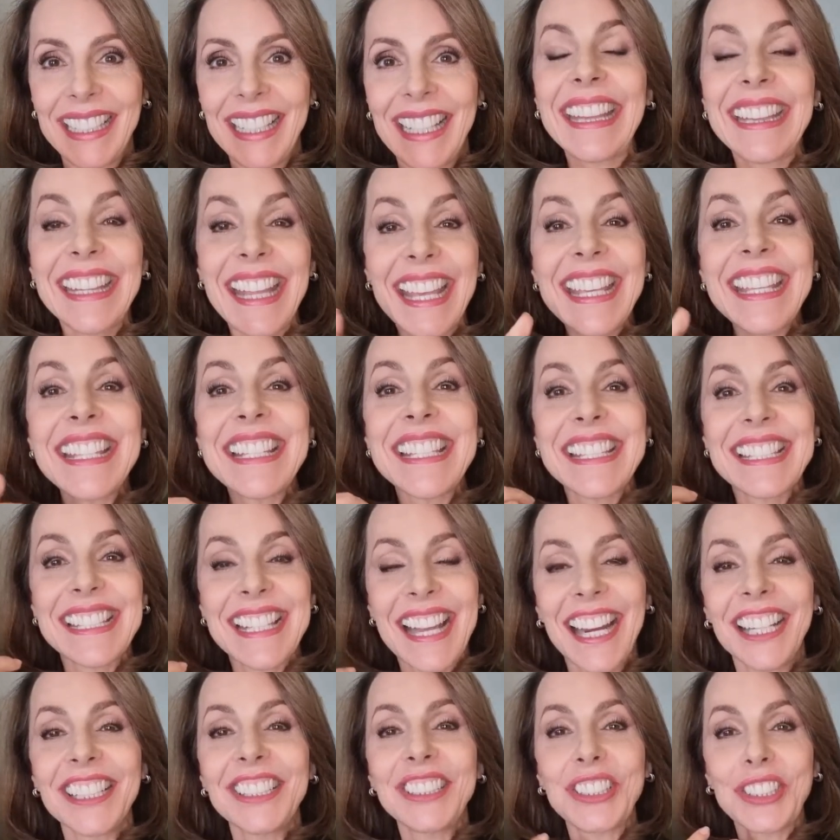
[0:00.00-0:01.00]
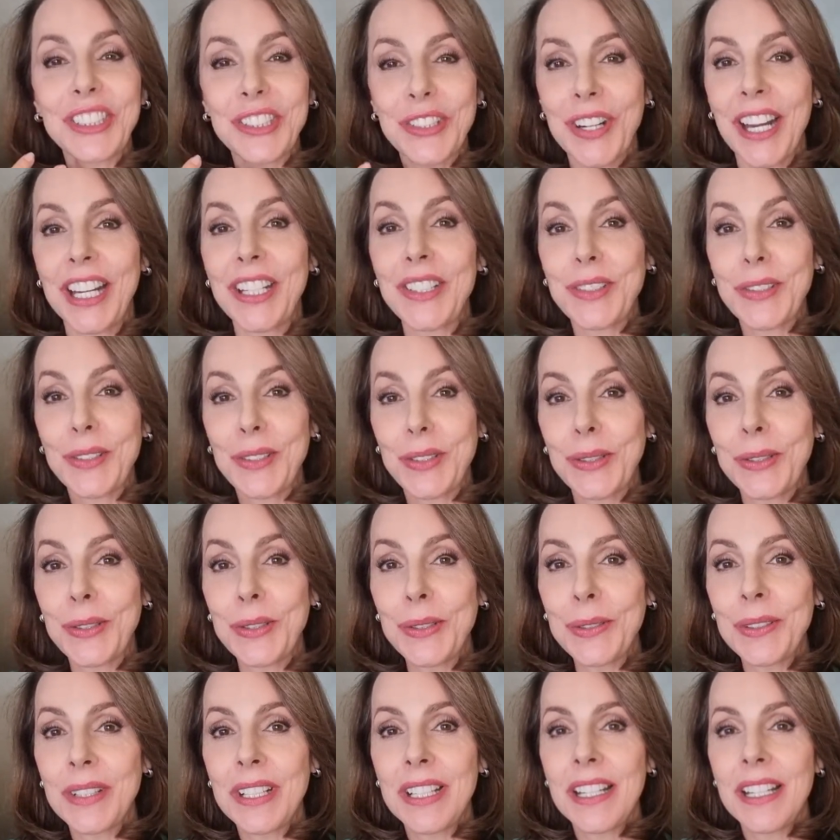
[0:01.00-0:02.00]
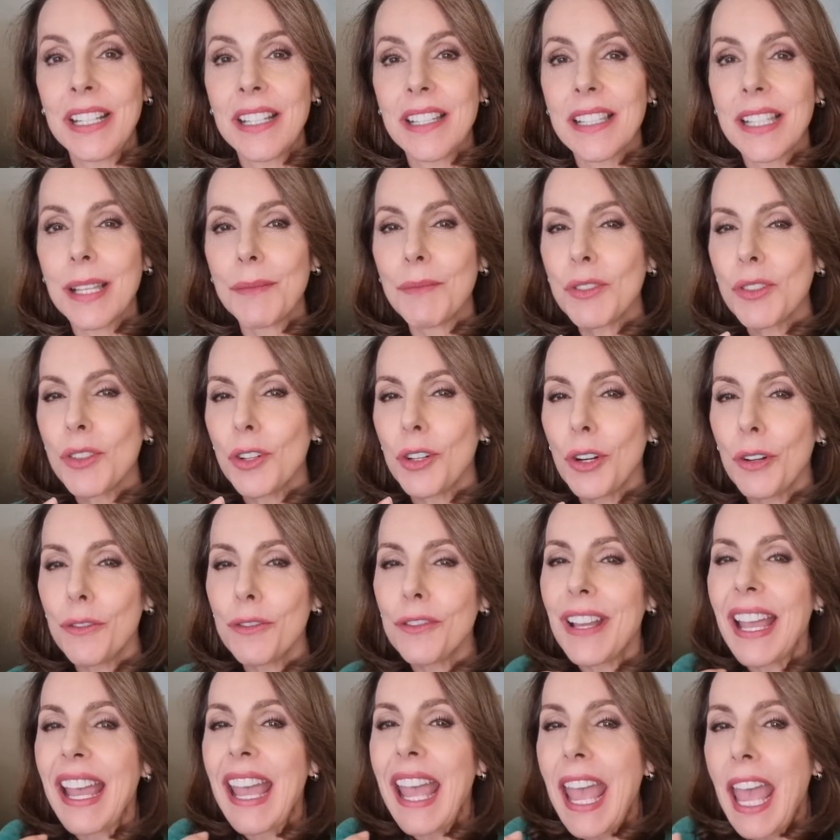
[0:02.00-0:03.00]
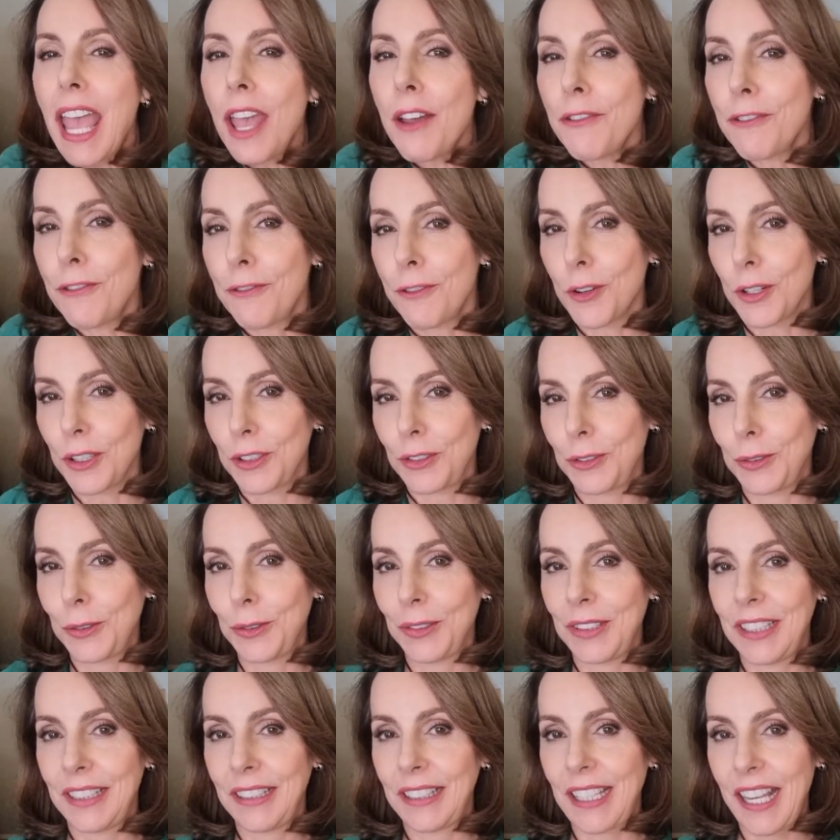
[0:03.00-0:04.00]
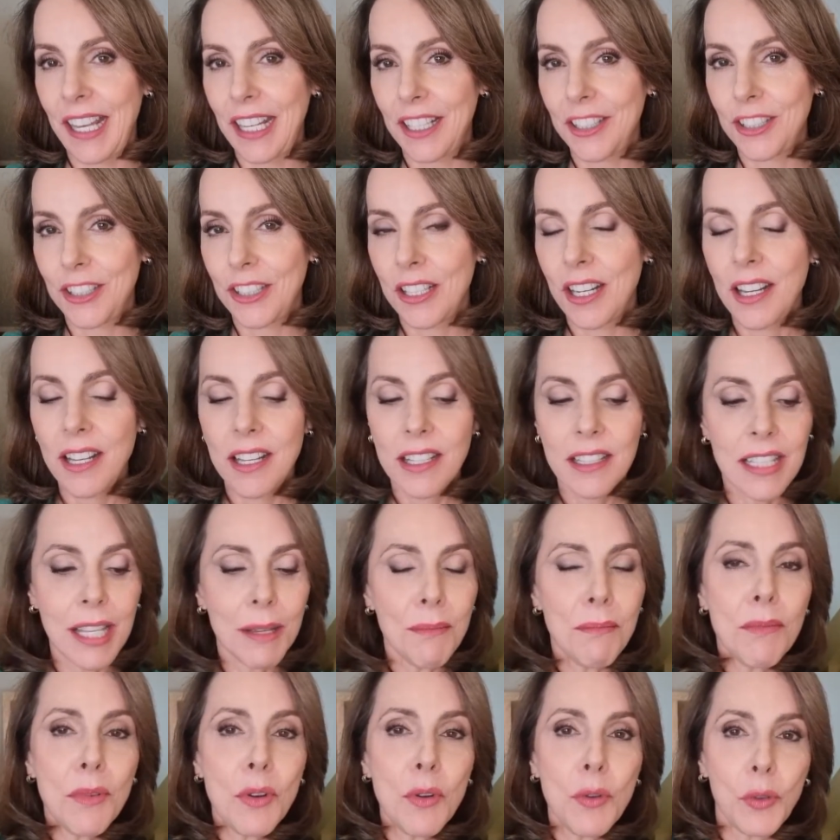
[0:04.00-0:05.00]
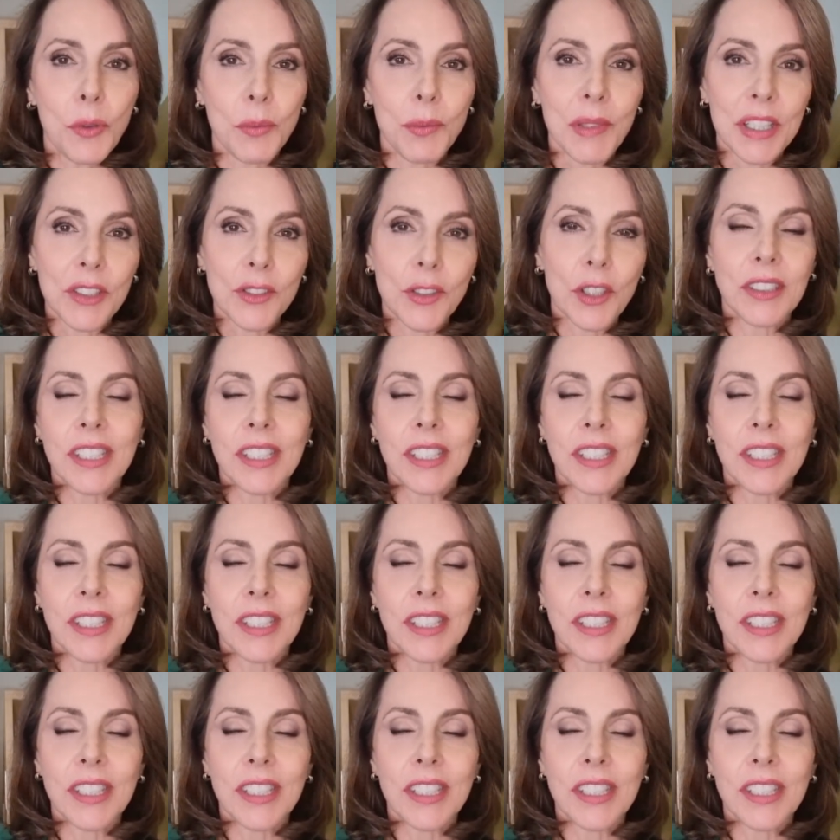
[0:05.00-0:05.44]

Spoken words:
And they start trying to do some sort of effort to detach, some movement.